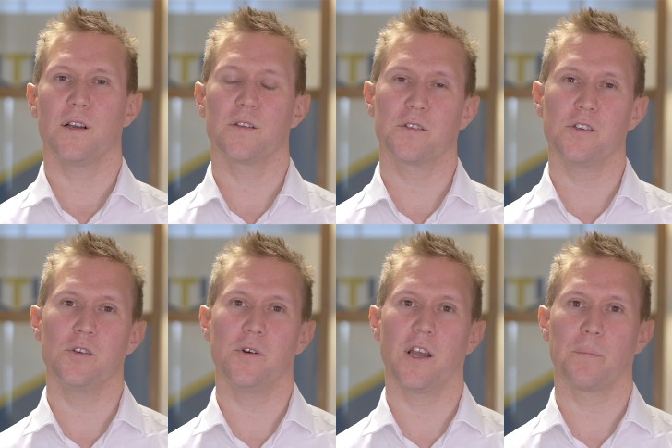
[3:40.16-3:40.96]
A
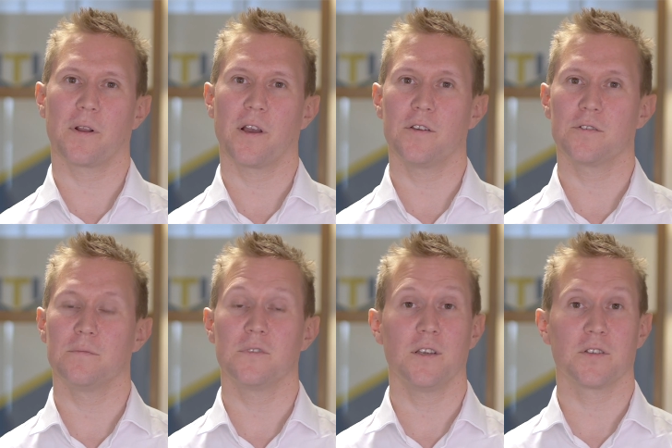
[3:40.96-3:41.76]
TUE
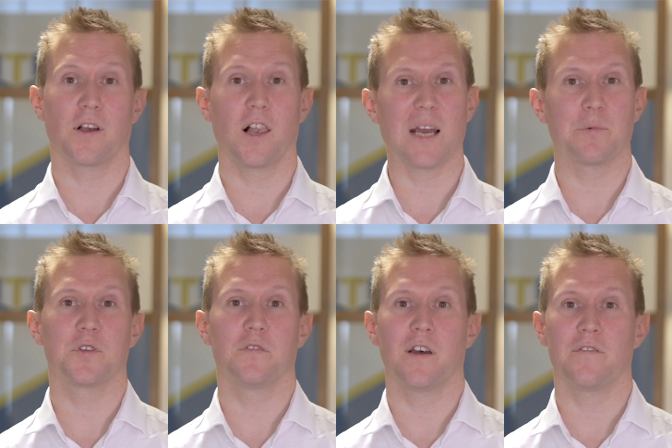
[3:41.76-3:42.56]
application is a
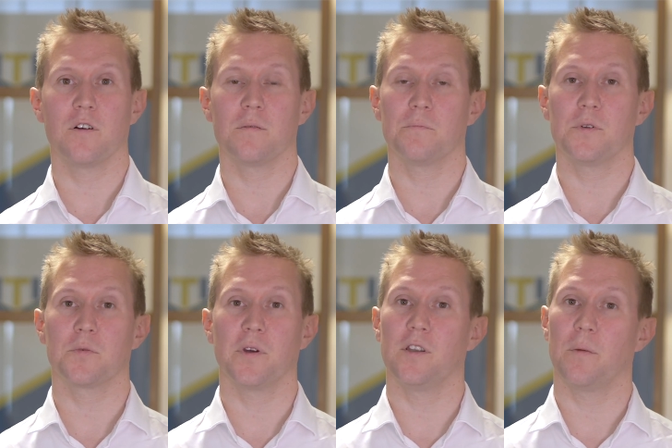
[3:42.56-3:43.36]
collaborative effort
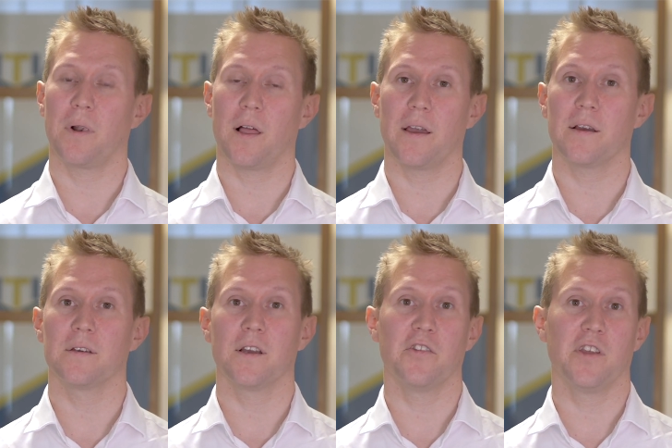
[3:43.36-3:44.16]
between a player
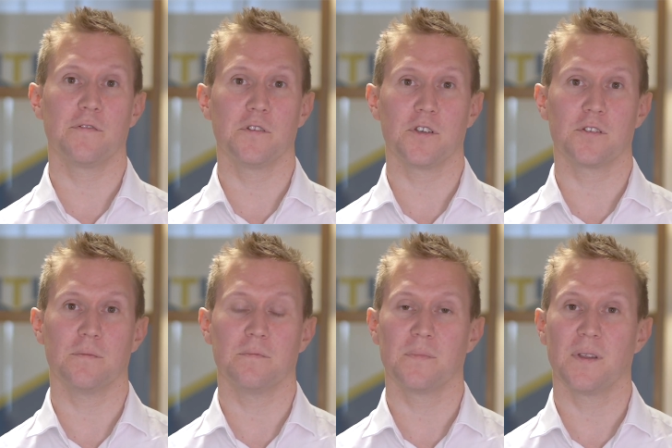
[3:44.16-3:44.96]
and their physician.